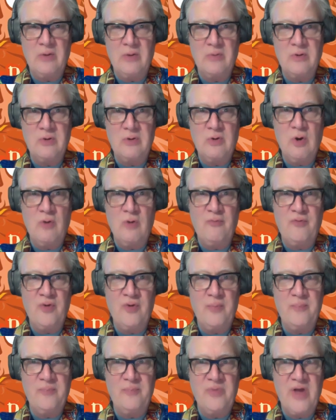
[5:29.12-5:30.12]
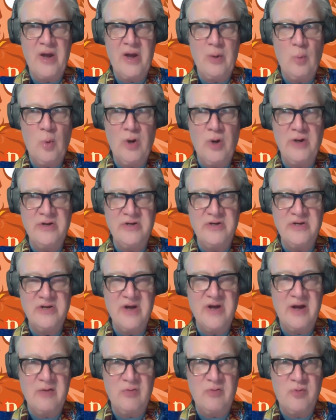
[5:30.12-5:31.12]
go from night one to
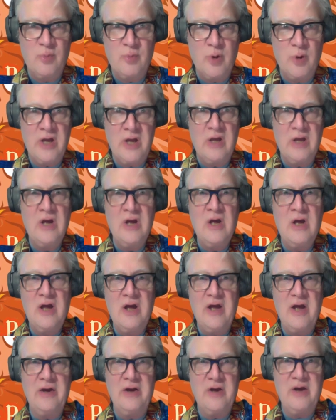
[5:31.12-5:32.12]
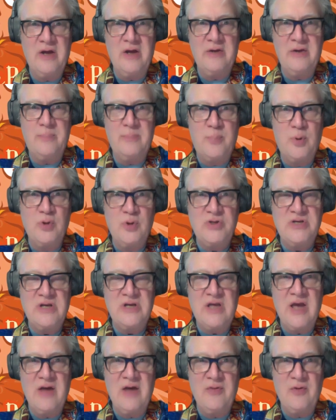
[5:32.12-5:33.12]
night three and put
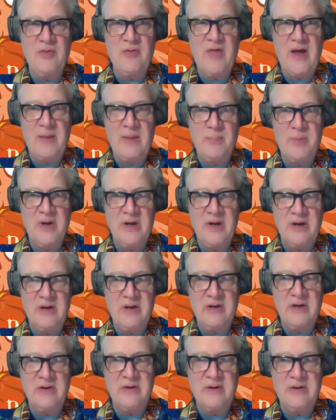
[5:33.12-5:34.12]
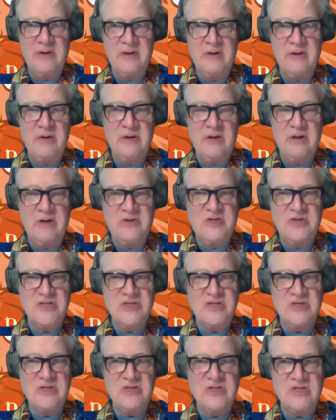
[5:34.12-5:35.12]
together that bit. And
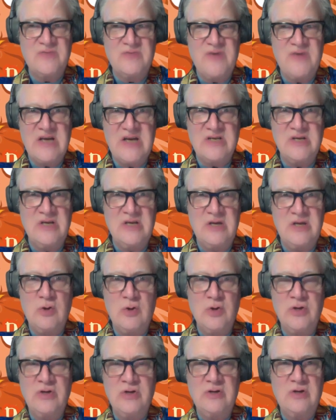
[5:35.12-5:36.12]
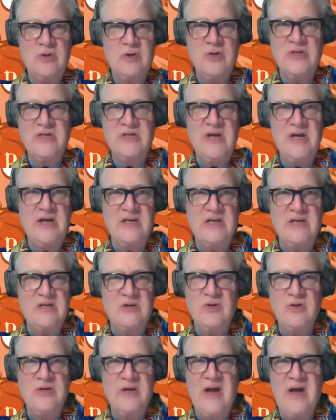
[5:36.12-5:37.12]
he couldn't take it. He
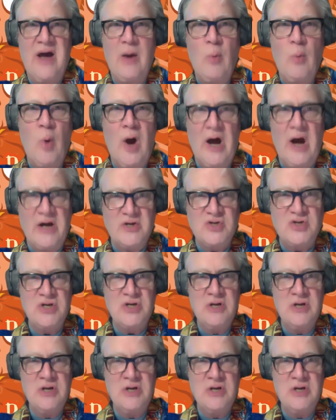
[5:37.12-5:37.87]
could not watch.